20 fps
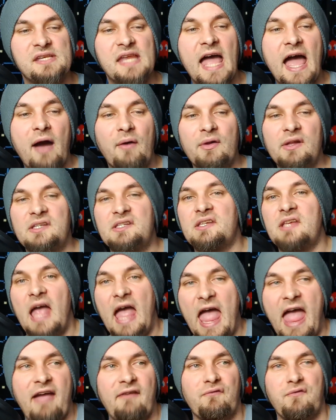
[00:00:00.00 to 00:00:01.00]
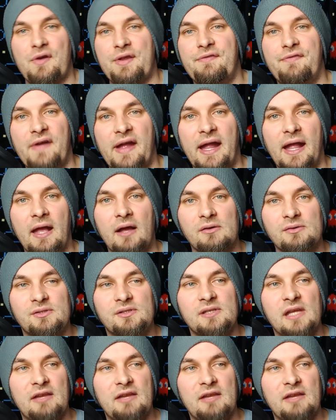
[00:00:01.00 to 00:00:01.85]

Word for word: Now it's everything else.